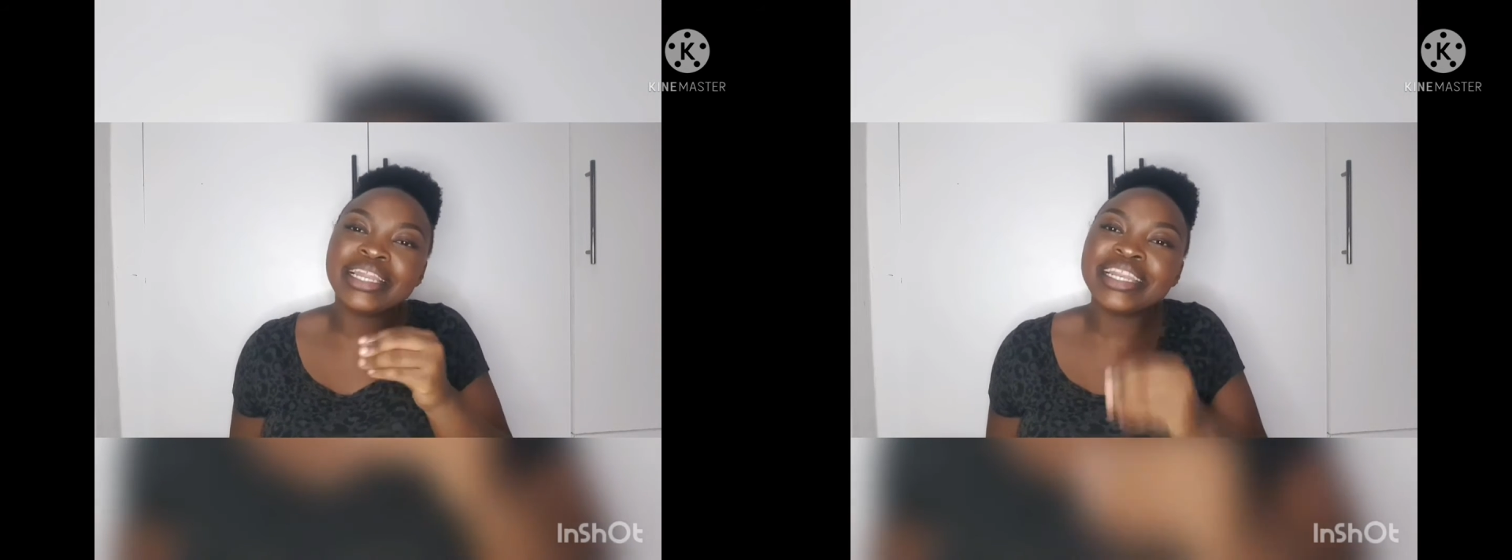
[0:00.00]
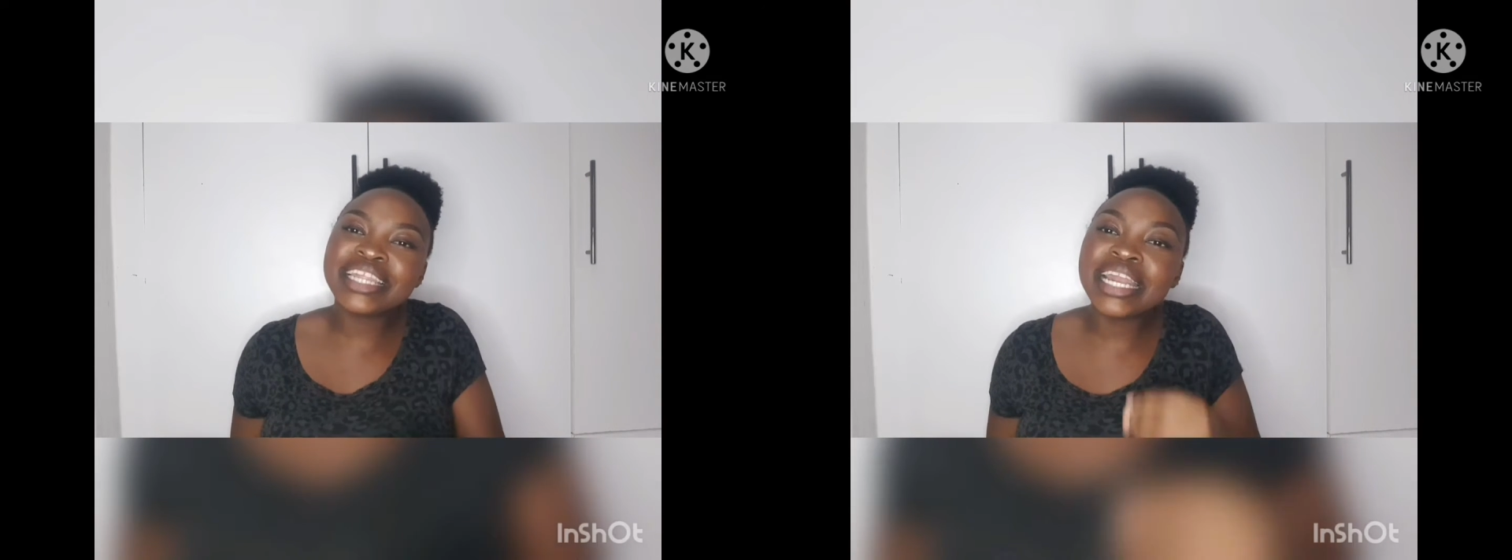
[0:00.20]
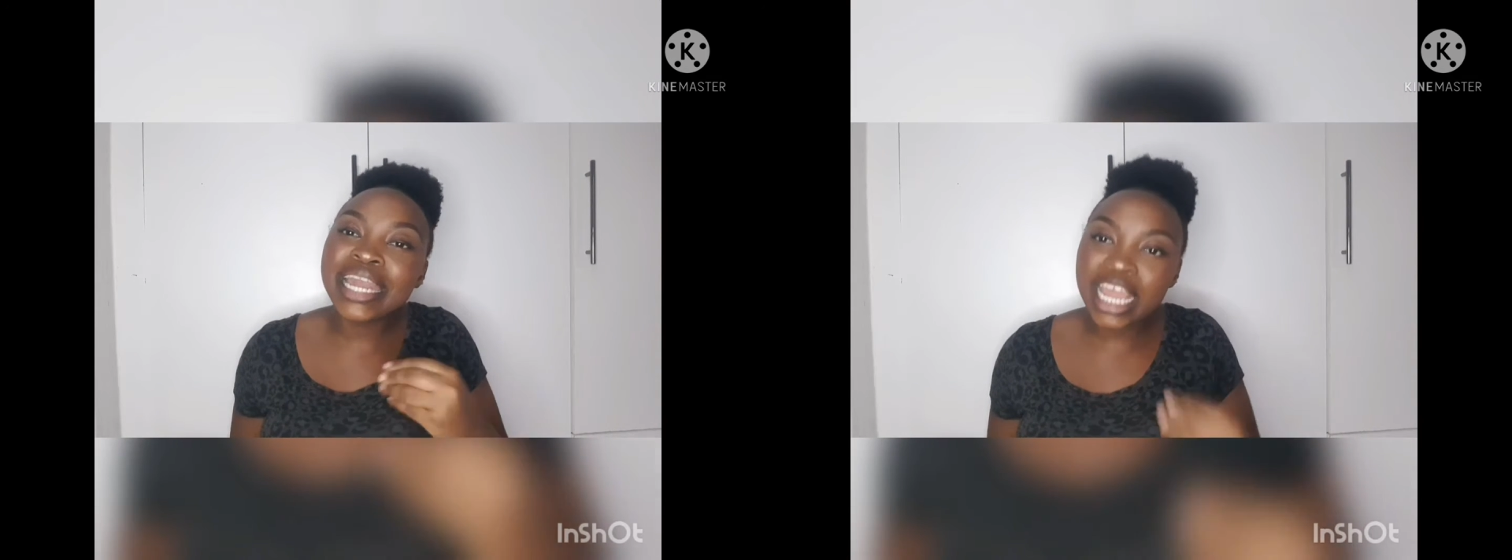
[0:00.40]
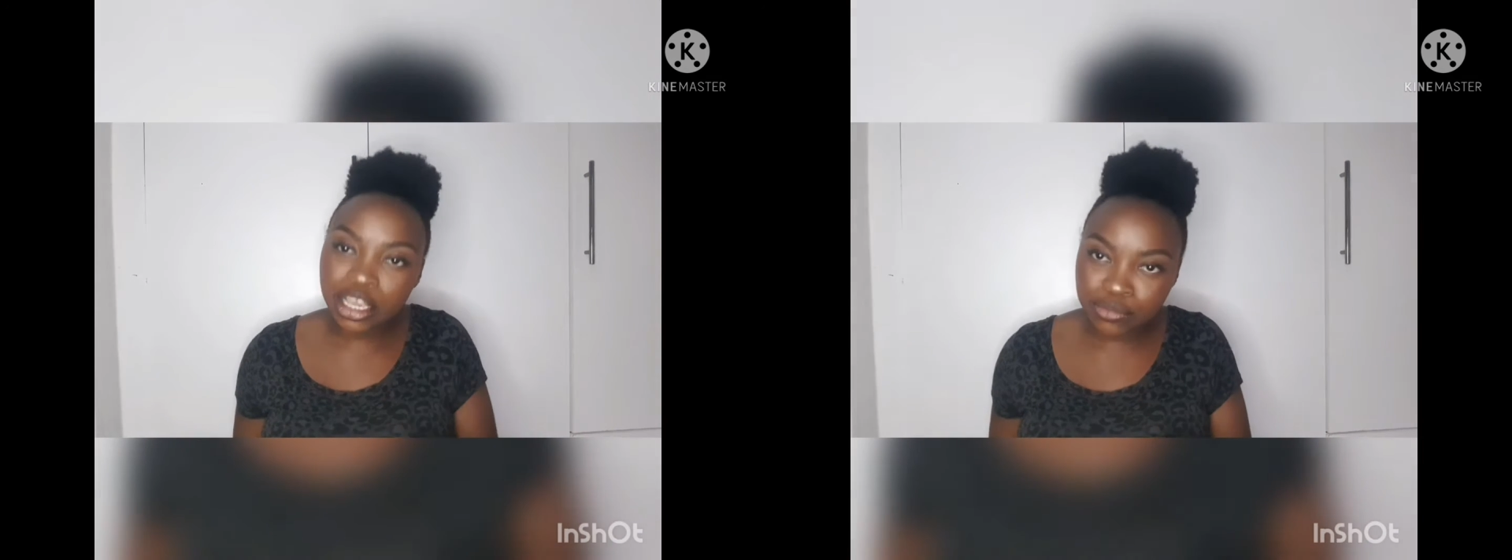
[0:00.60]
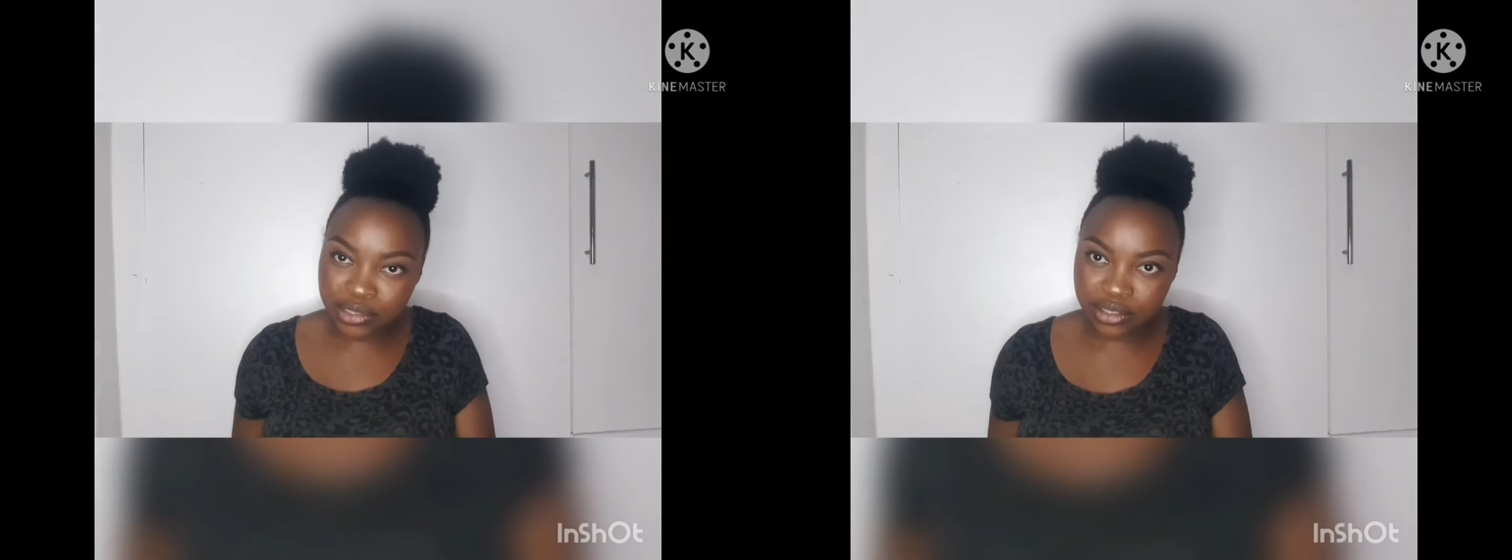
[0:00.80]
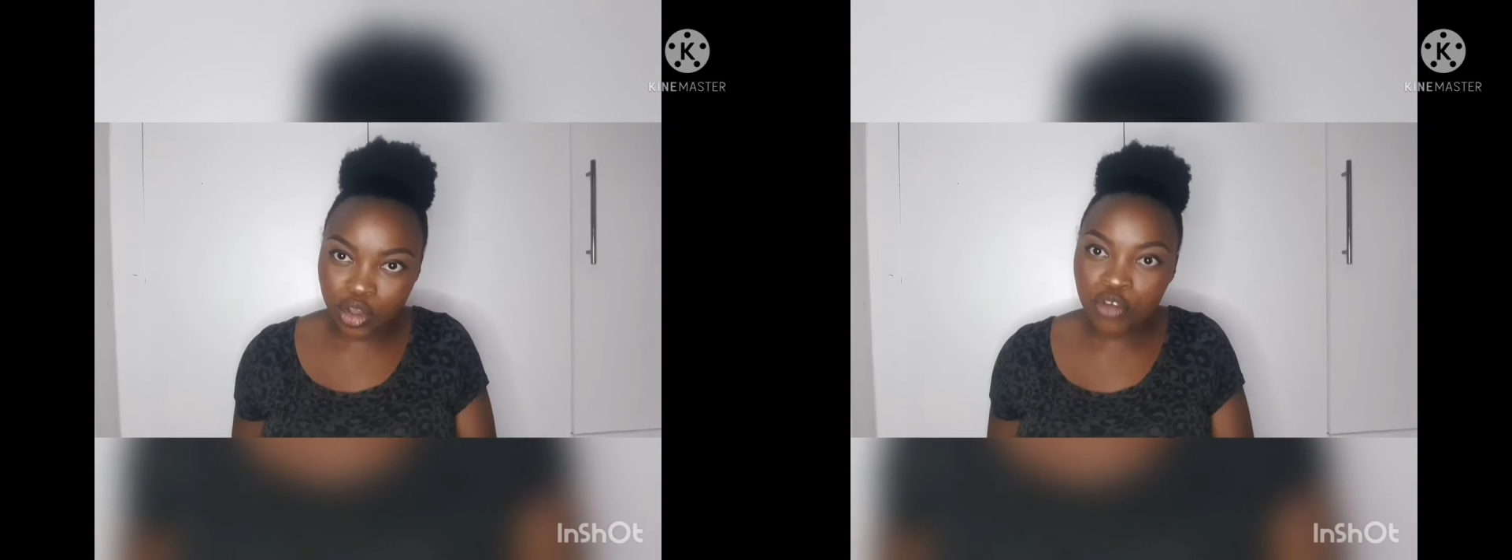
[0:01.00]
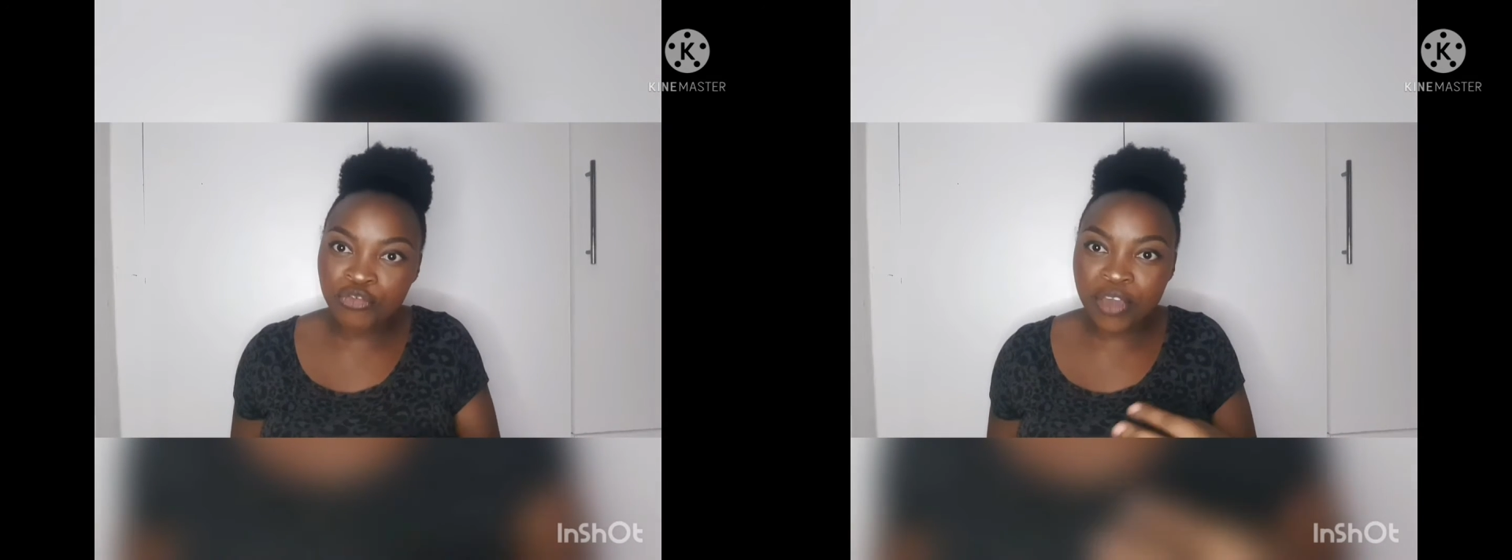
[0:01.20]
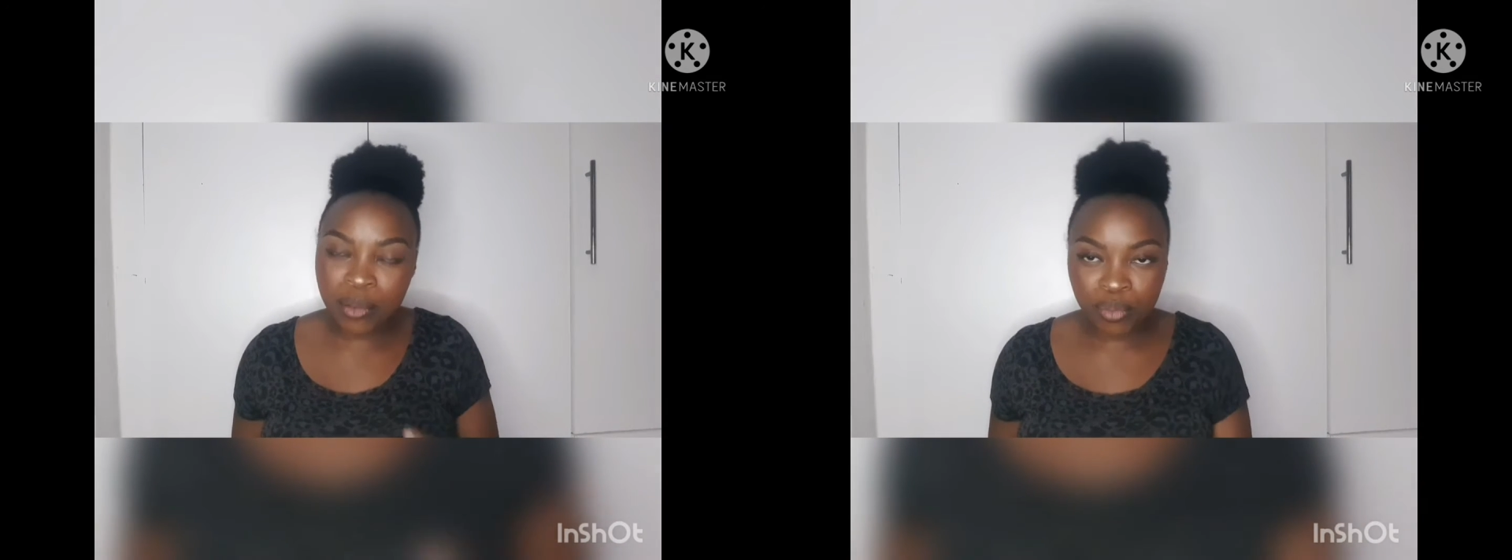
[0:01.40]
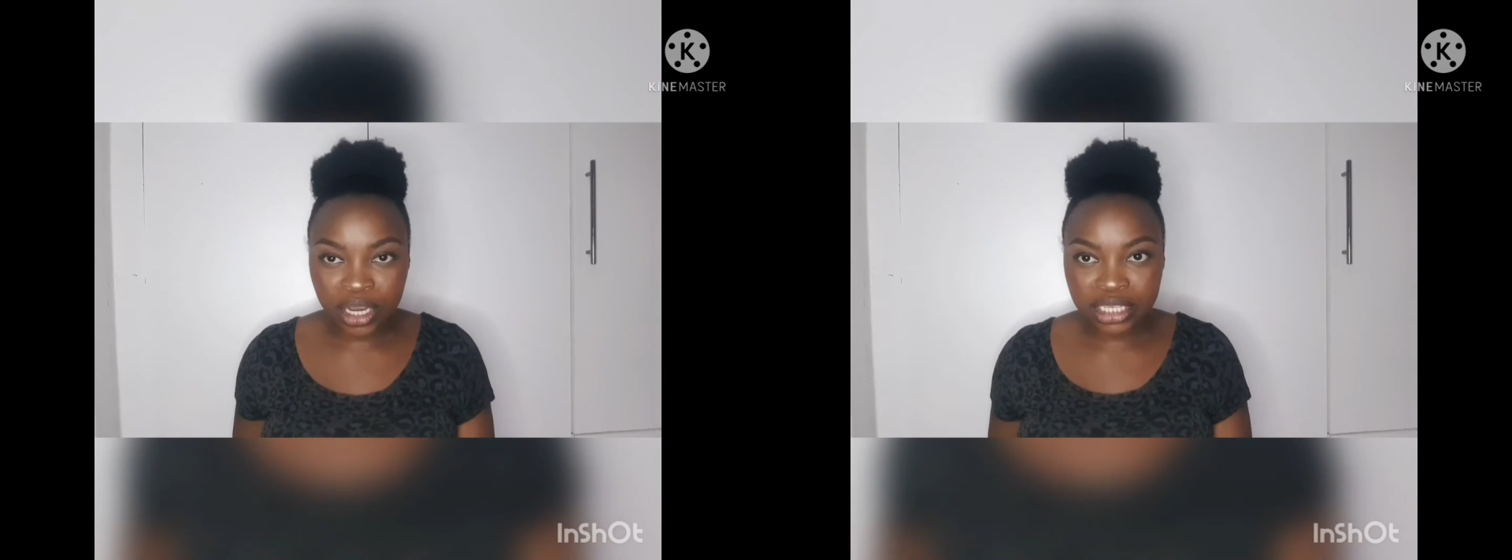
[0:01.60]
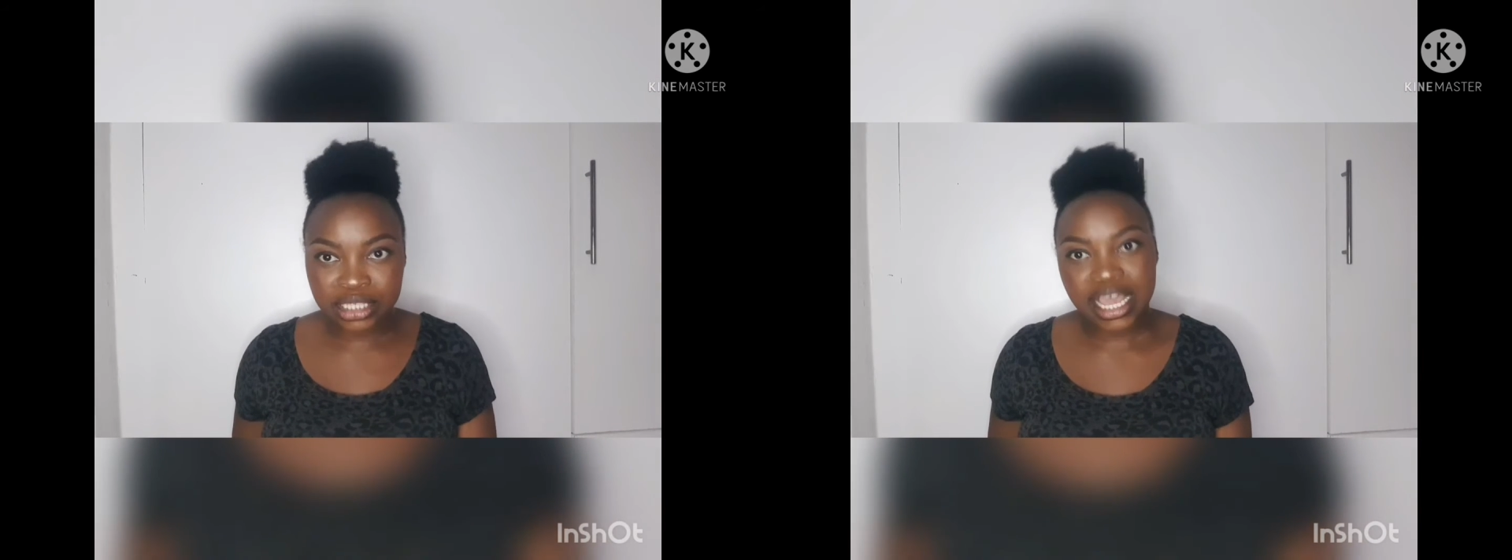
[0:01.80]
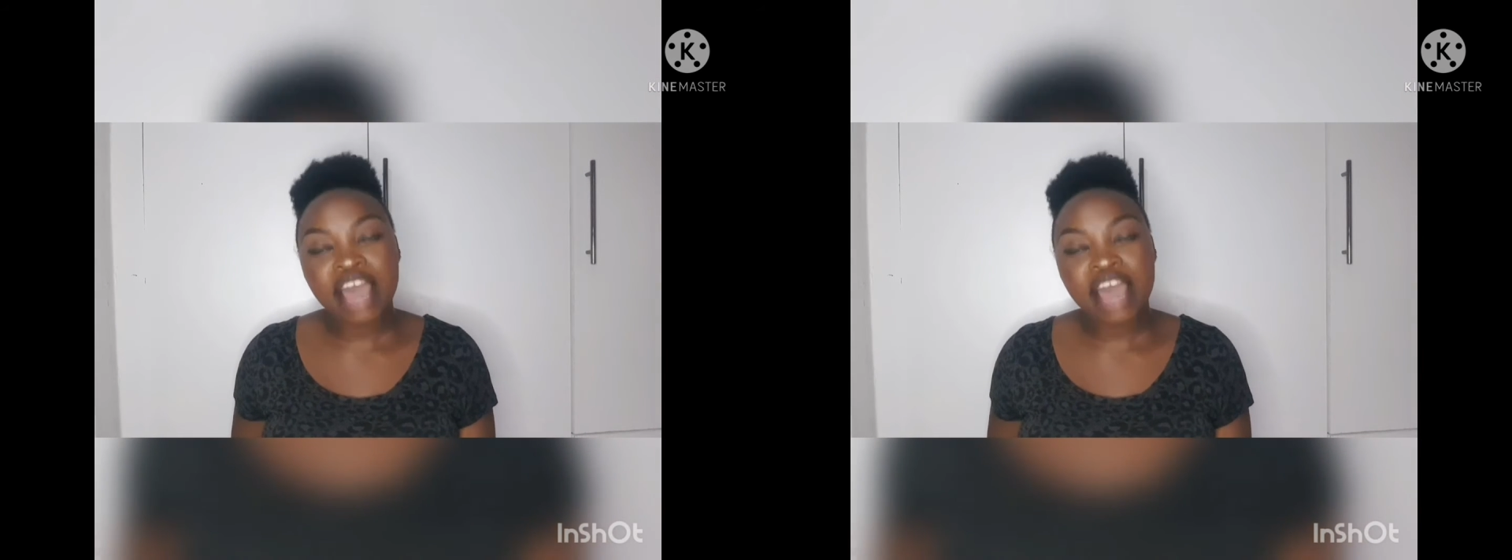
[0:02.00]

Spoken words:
The names of fabrics